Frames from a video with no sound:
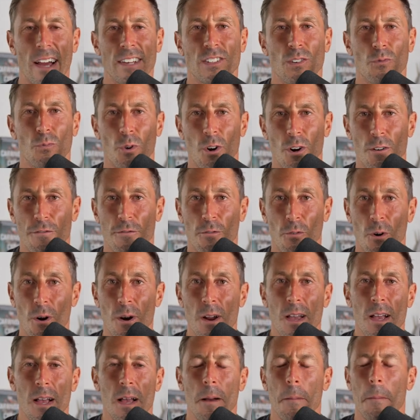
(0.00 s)
as it were, for
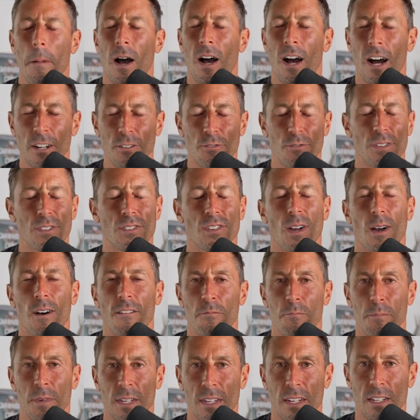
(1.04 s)
hundreds
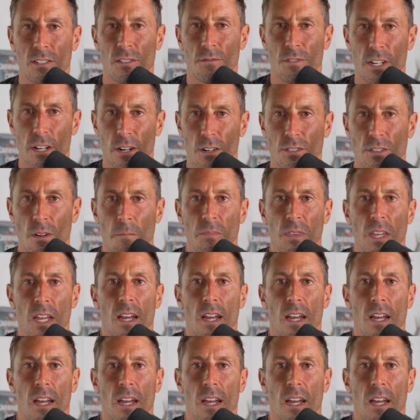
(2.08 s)
of millions of years.